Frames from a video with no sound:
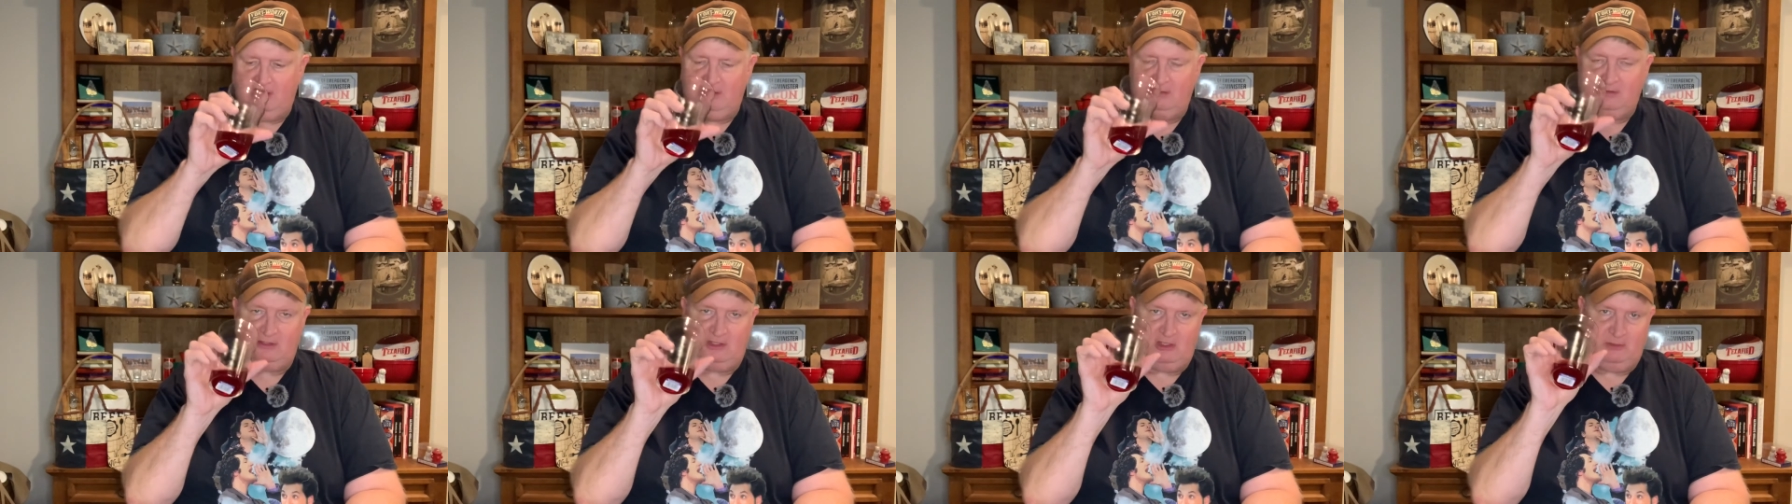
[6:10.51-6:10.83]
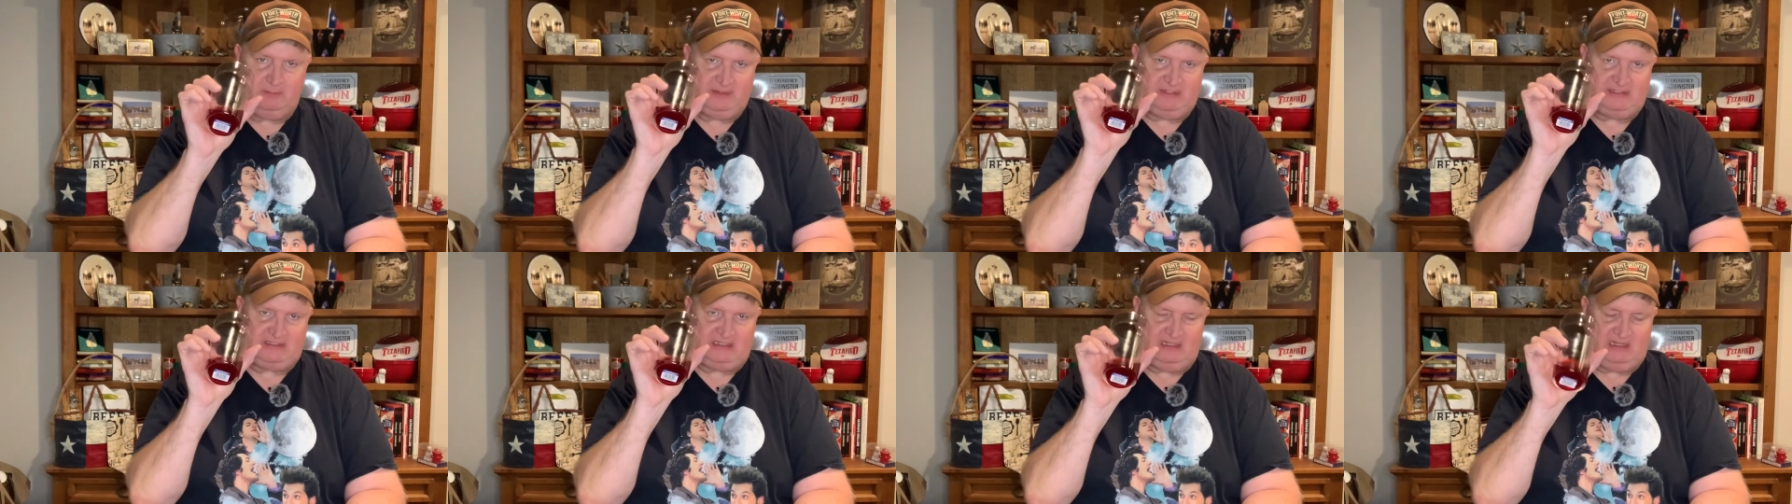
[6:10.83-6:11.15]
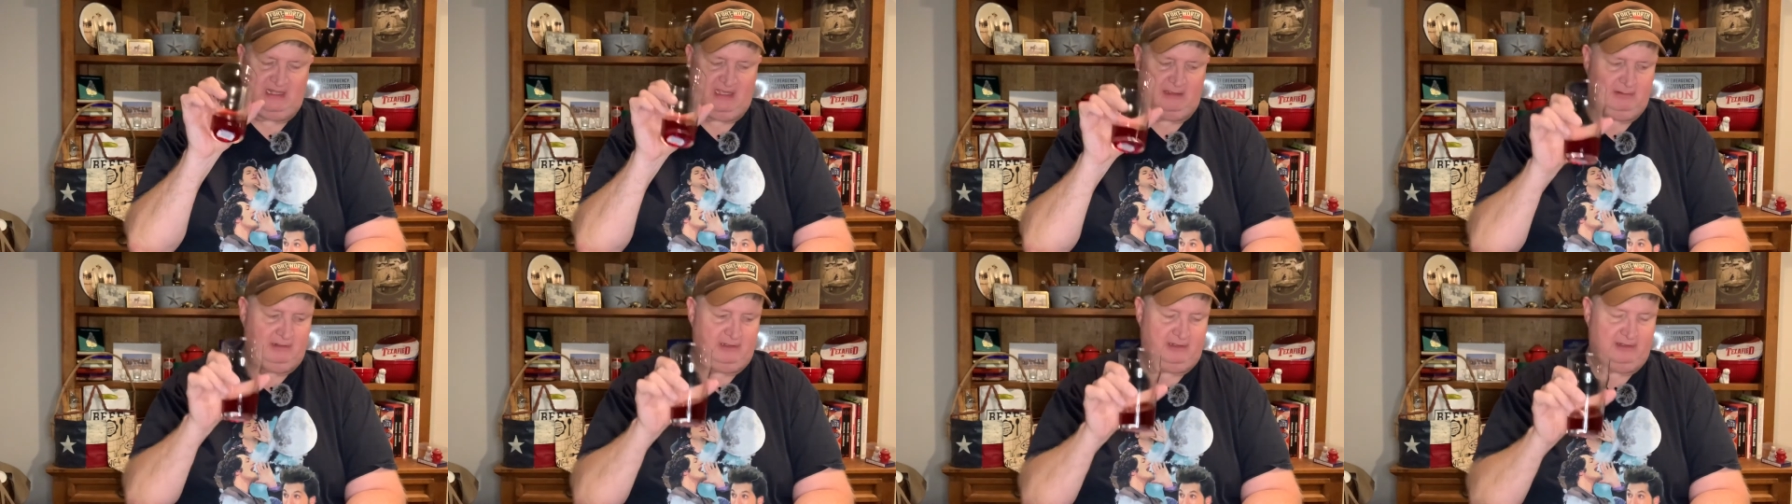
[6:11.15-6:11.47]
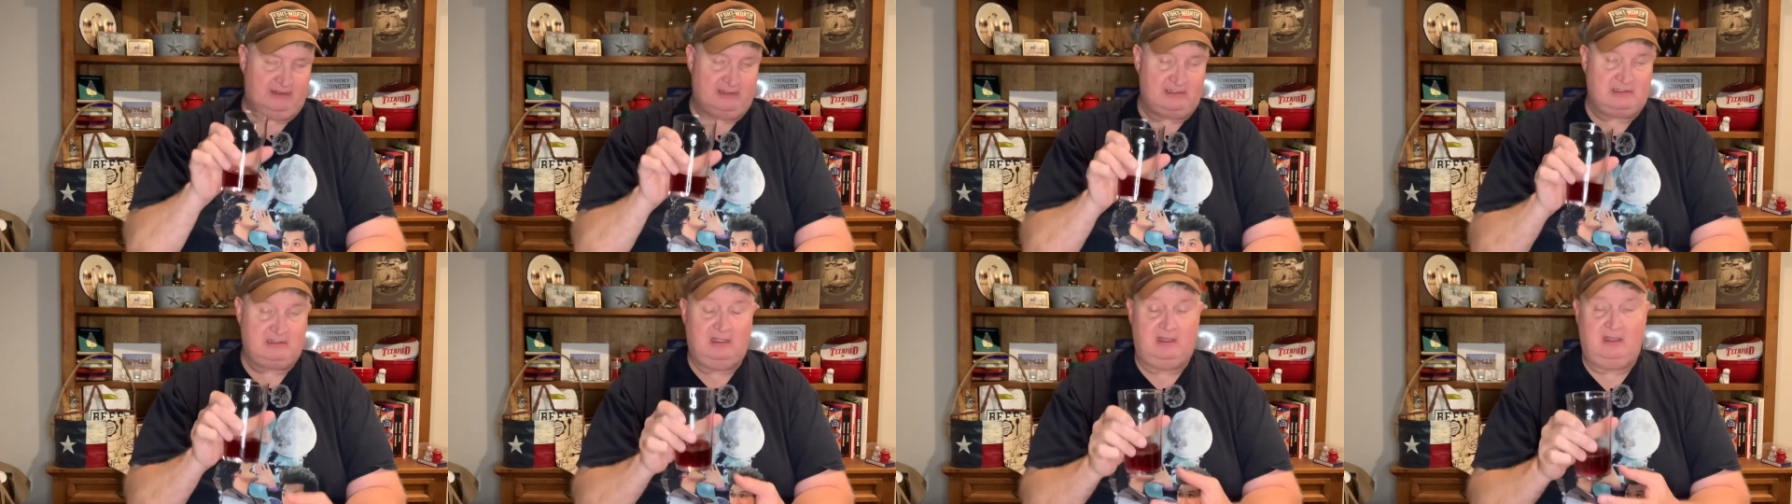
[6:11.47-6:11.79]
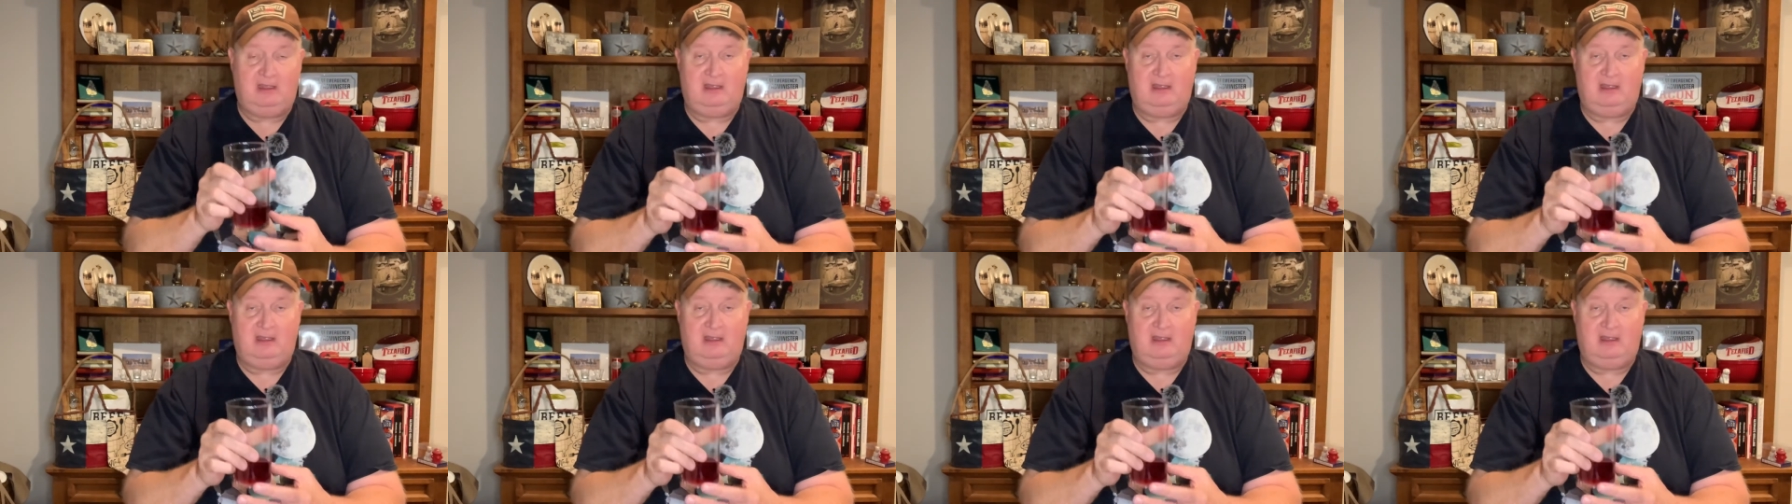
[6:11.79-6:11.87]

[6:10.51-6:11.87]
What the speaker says: UPC label on this.